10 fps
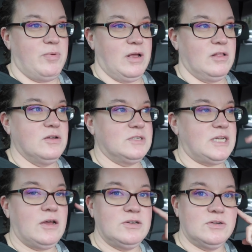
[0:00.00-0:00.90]
been closed
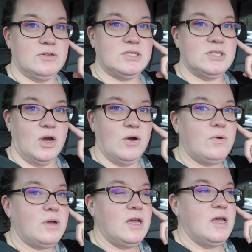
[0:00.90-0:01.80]
down due to snow,